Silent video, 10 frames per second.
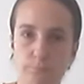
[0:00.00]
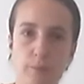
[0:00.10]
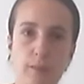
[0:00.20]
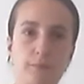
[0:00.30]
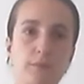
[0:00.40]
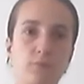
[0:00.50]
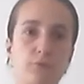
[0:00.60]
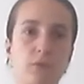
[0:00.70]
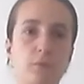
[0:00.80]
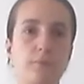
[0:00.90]
basic
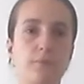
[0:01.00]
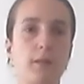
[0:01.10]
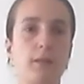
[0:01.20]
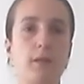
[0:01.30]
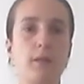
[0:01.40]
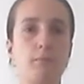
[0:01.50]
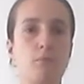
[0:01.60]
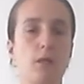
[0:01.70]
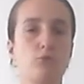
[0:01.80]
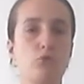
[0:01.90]
verbs like I
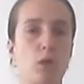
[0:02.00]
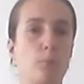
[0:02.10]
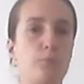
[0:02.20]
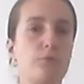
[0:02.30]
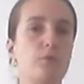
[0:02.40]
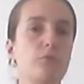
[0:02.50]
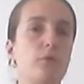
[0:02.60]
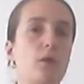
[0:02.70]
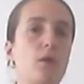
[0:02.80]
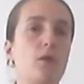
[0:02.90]
imagine, I observe,
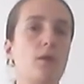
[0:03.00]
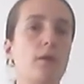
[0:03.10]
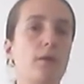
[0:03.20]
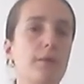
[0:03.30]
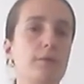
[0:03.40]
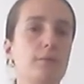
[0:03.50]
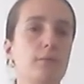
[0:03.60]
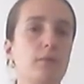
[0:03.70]
I